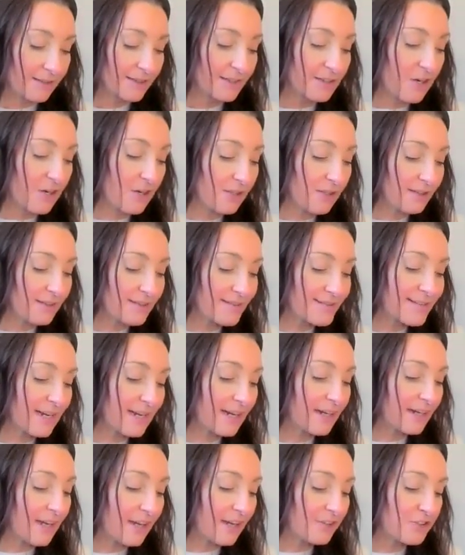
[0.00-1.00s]
The part of
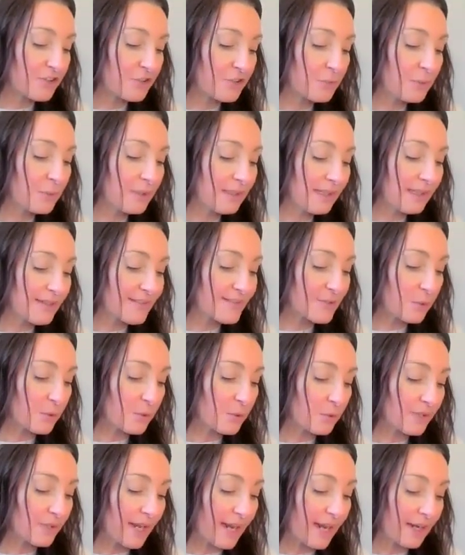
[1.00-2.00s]
saying as you release
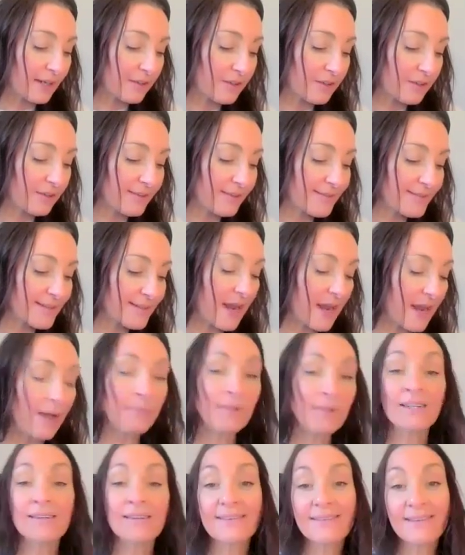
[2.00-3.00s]
old angers,
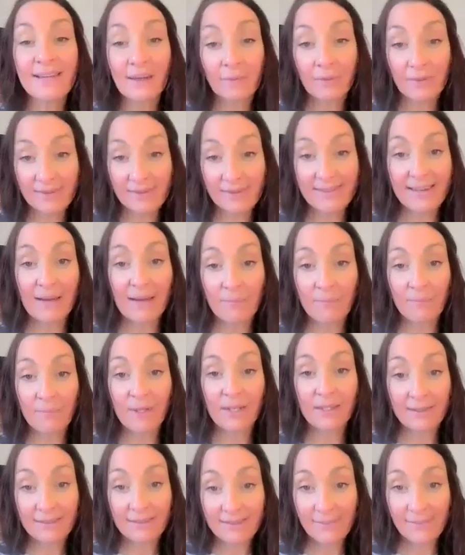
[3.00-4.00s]
I'm going to say
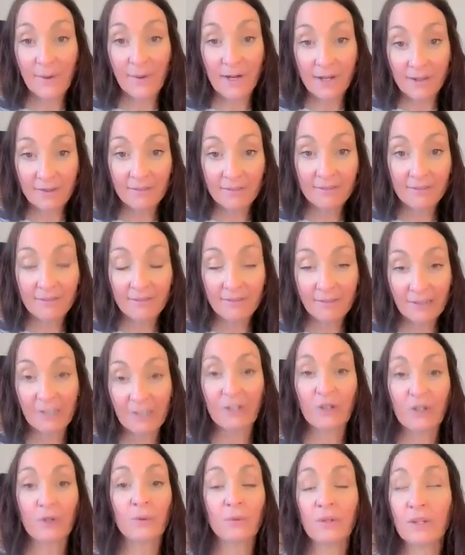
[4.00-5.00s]
resentment as well.
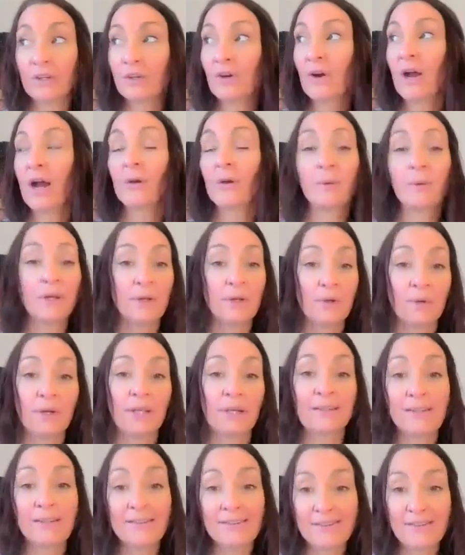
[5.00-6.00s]
You know how we
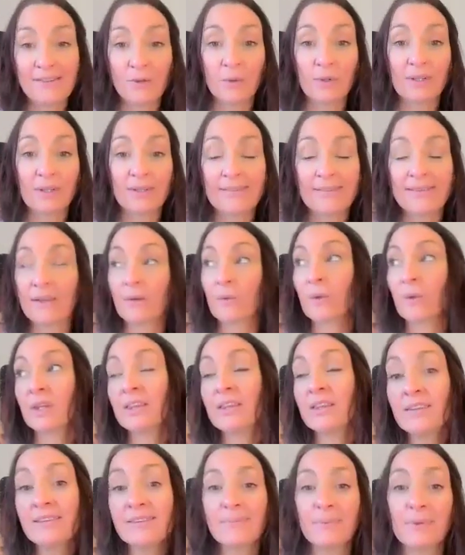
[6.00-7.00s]
create these stories like, well,
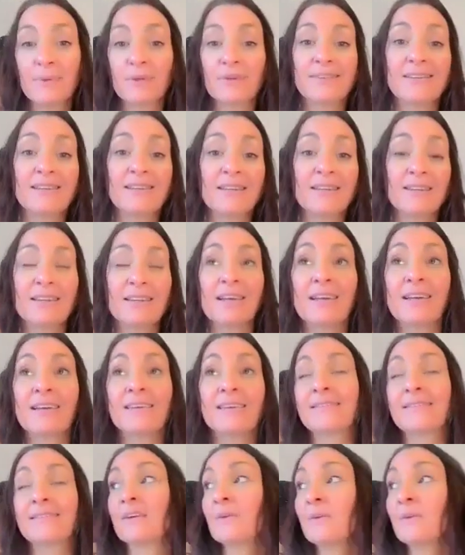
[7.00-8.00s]
this person did
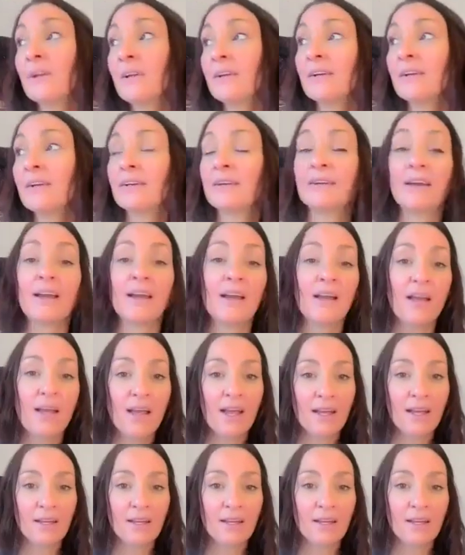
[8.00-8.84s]
this and da, da, da, da.